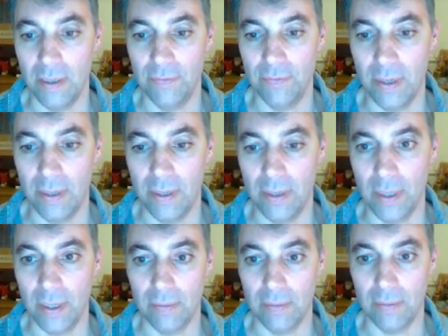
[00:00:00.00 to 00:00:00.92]
fairly
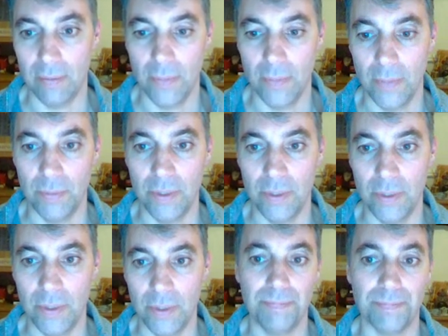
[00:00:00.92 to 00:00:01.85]
quick
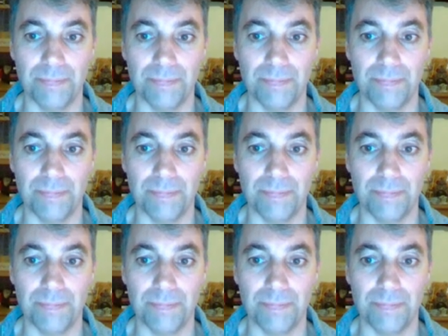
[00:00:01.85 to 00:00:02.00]
upturn,